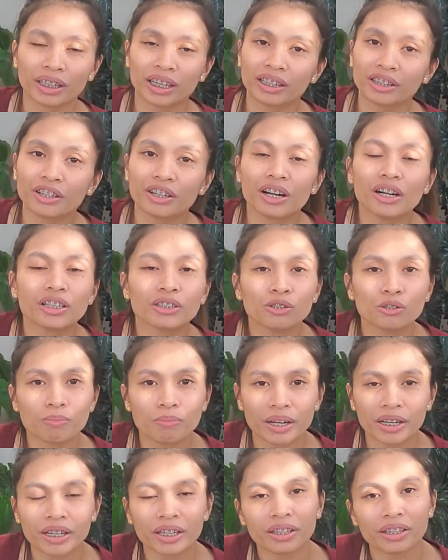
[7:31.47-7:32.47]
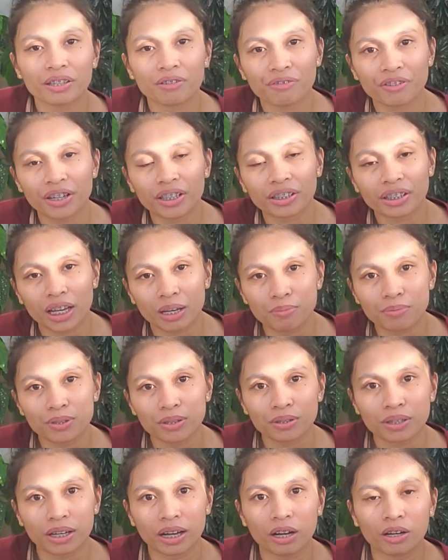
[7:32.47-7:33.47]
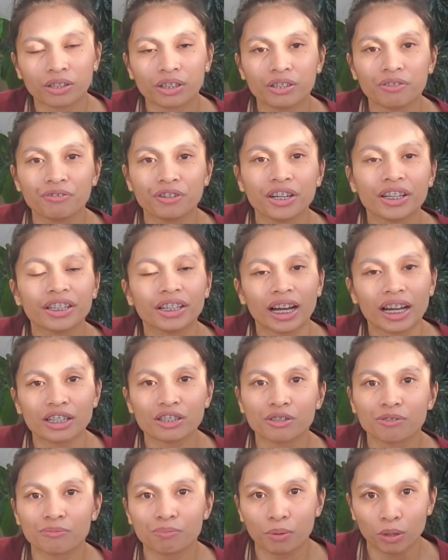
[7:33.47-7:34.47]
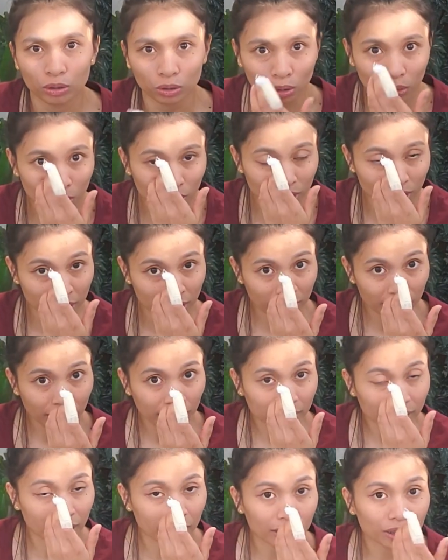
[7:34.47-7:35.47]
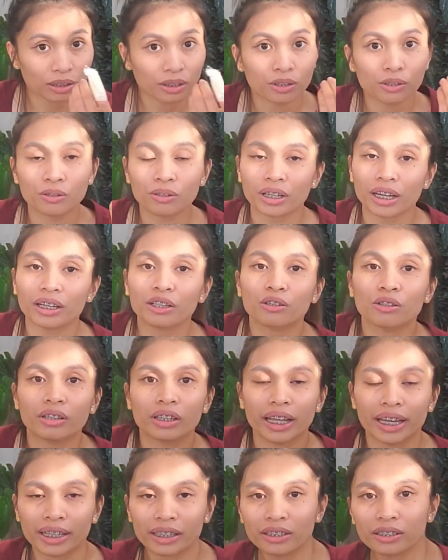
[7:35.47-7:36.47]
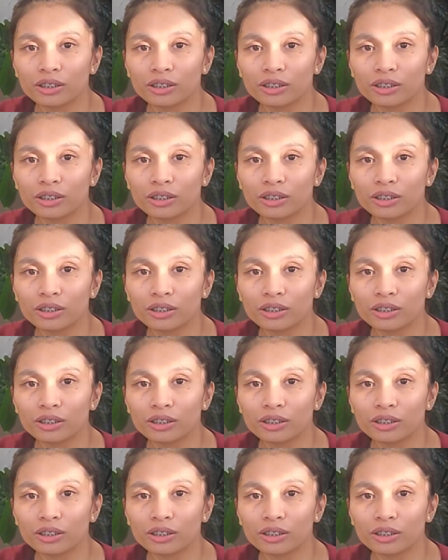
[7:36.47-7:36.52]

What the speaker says: And there are so many different kinds of pothos that you can collect.